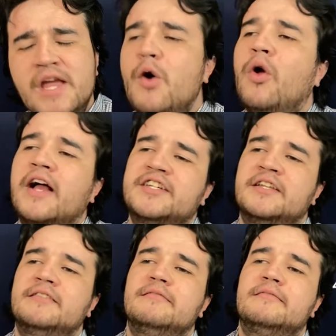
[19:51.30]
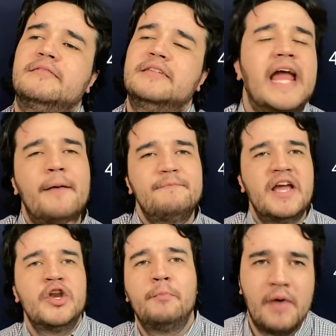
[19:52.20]
Well, actually,
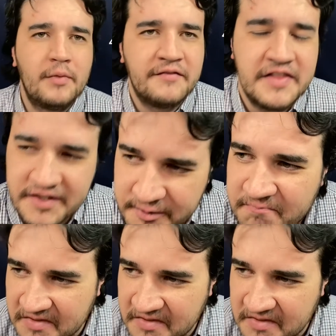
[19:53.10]
nope, I'm leaving it this.